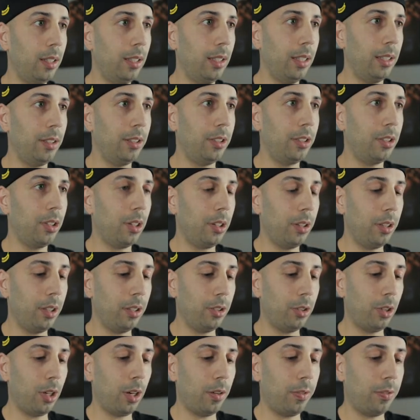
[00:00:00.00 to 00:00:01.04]
Let's start
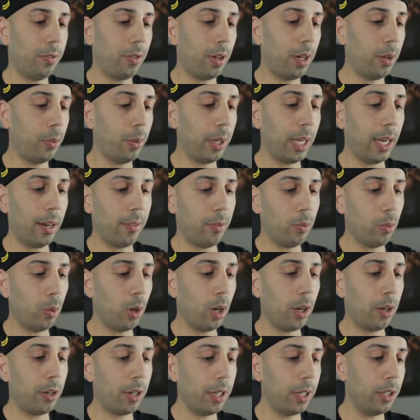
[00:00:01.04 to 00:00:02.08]
this off right. We have
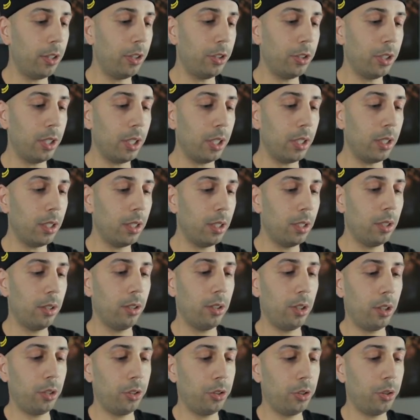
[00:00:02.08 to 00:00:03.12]
Water Energy,
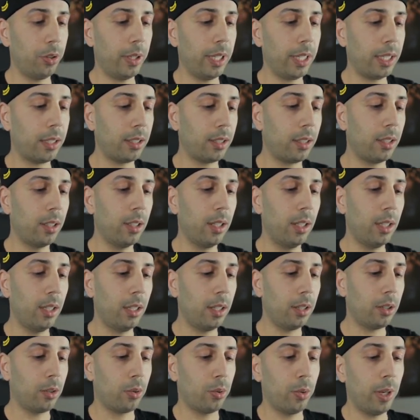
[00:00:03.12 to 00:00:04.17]
Dartrix,
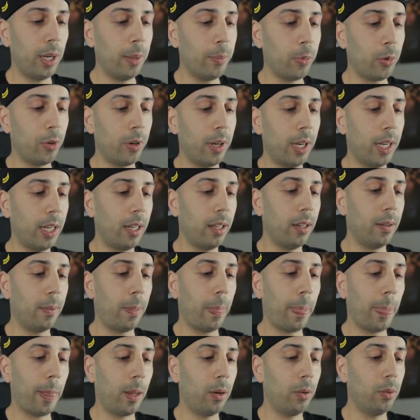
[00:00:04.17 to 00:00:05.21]
Cramorant,
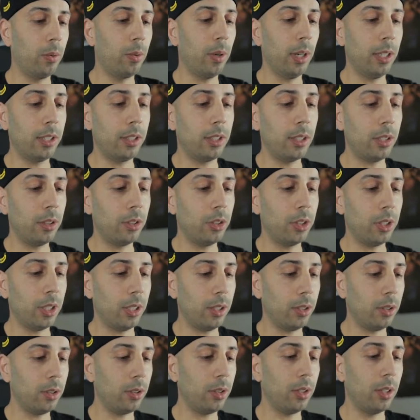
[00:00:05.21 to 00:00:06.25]
Rusted
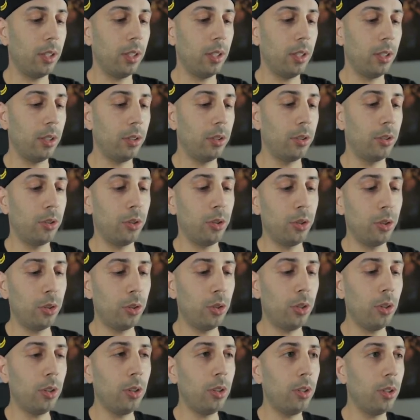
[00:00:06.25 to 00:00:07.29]
Shield,
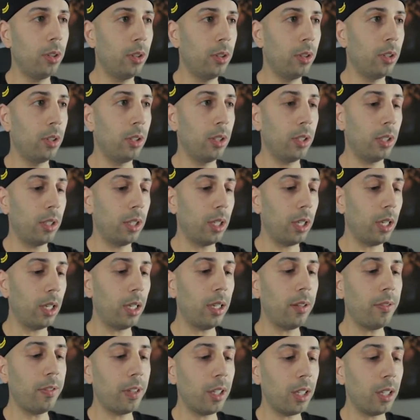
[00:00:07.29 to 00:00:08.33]
Chewtle,
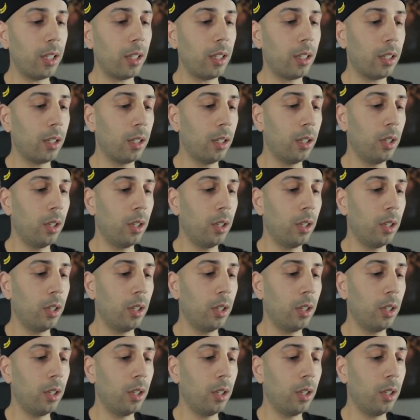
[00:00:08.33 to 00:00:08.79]
Eevee,